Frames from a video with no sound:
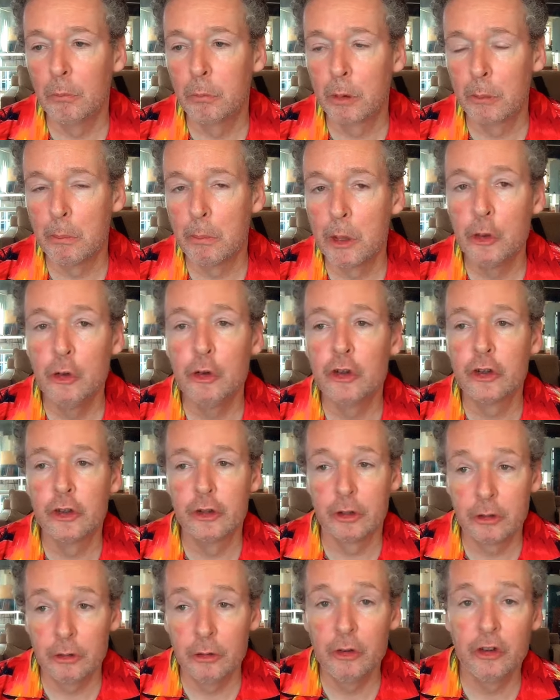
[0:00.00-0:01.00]
promotes the
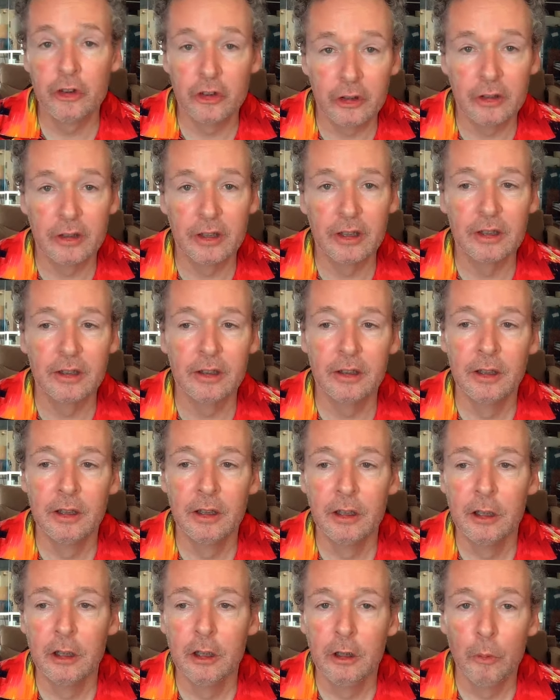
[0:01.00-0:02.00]
notion that
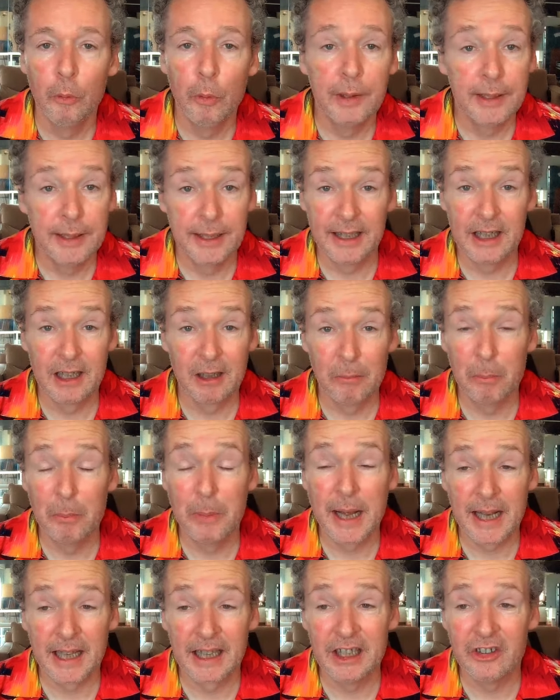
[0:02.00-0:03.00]
when they come
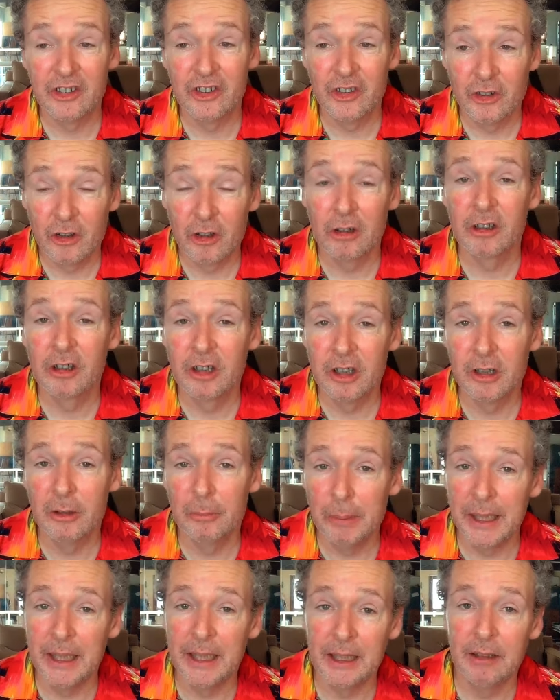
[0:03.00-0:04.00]
back, it's not going to
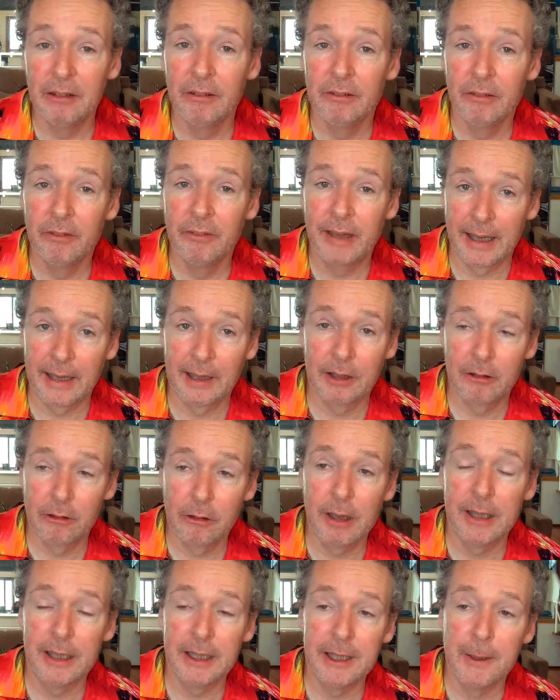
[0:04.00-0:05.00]
be that
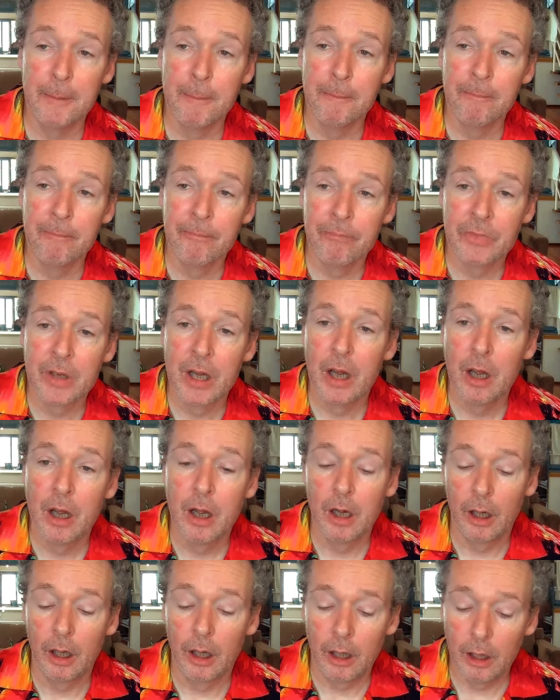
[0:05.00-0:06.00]
great.
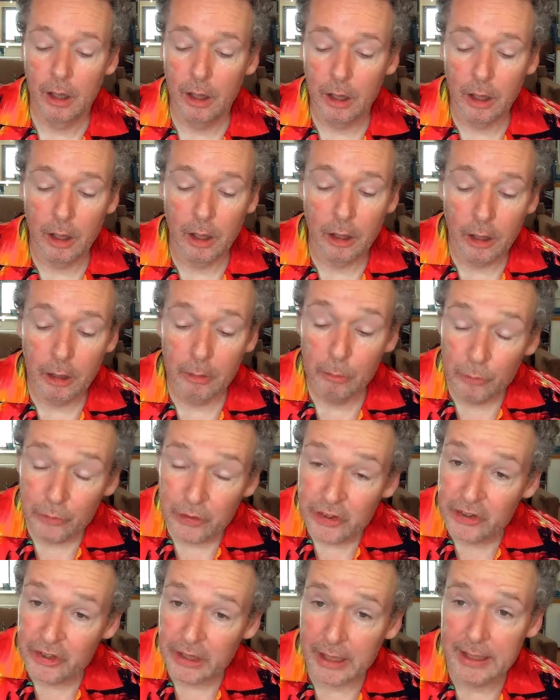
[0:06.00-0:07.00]
I
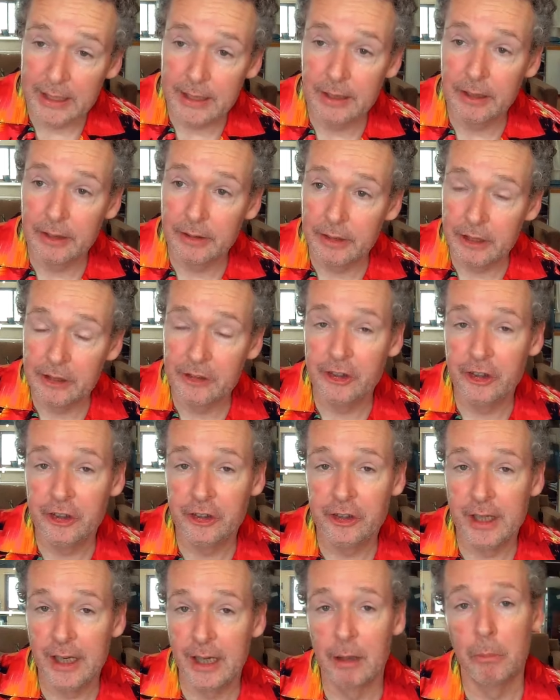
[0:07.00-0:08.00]
would say that this
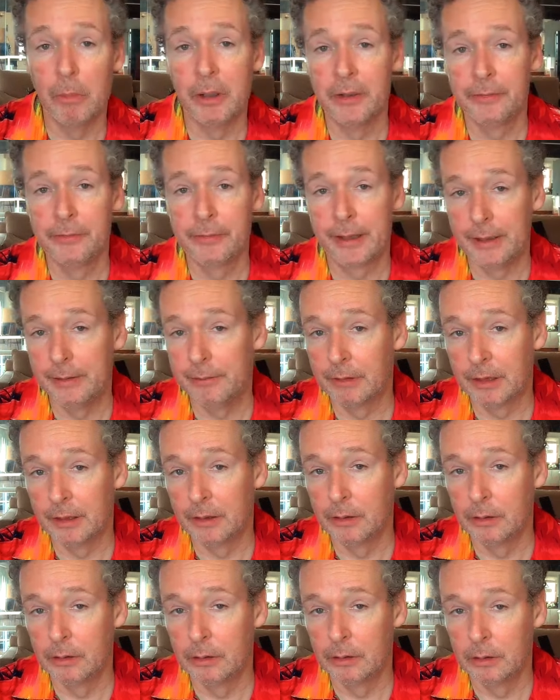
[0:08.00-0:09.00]
is now my
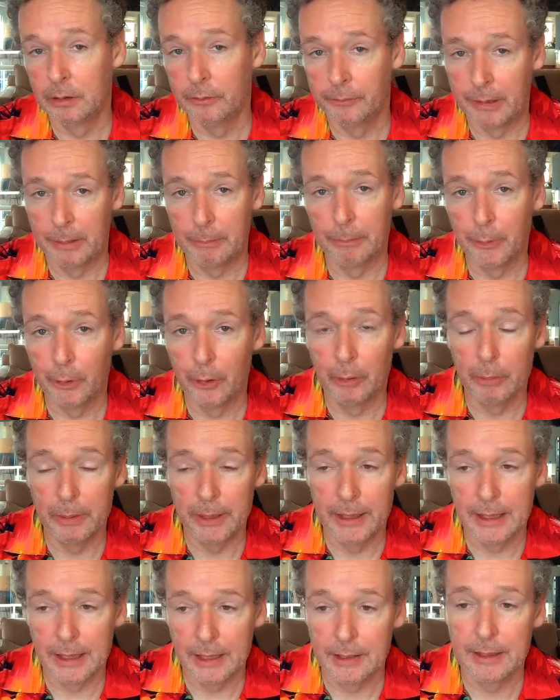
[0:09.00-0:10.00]
favourite Vampire
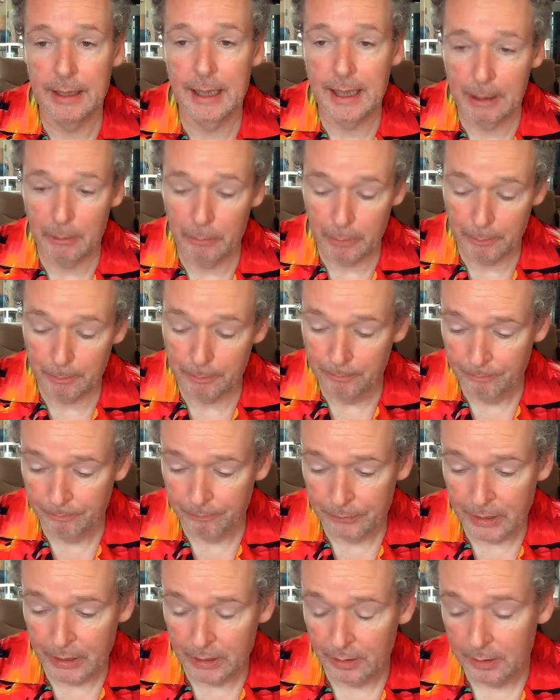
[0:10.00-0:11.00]
Weekend album.
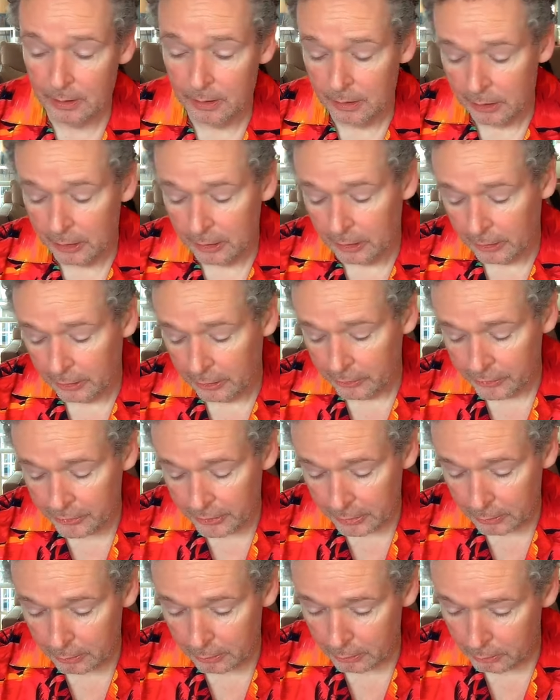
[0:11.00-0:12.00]

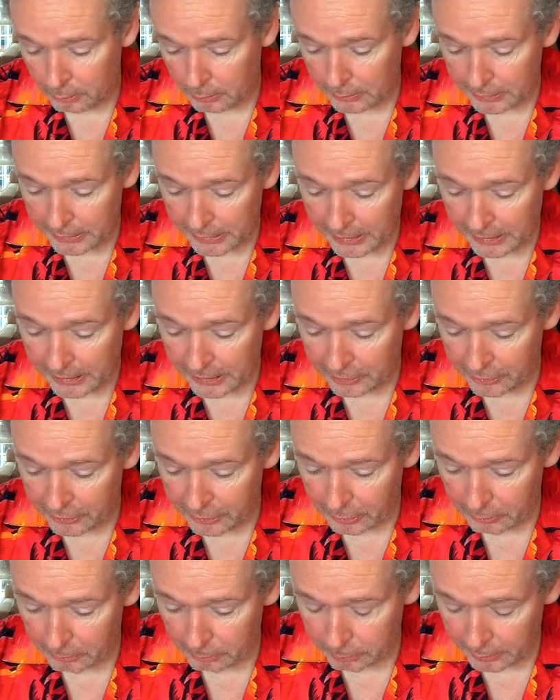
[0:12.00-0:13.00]
So it is
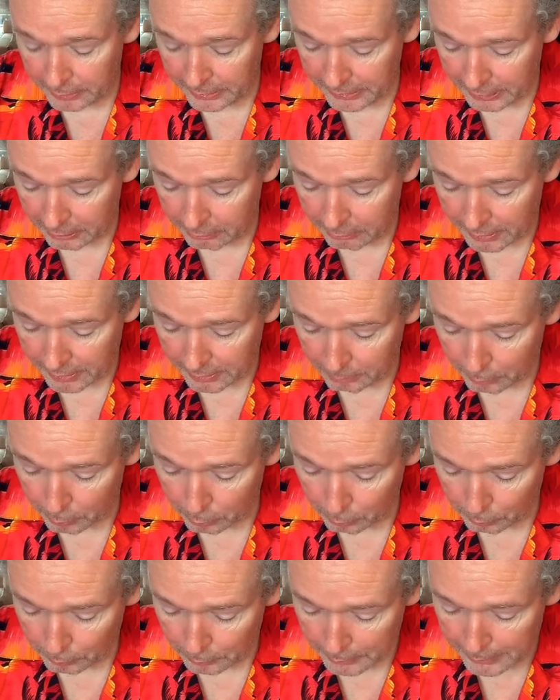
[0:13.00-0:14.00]
pretty
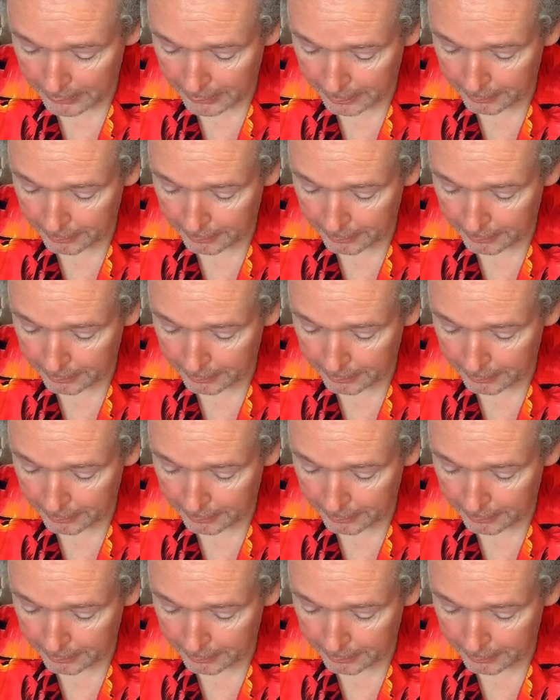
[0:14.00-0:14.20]
incredible.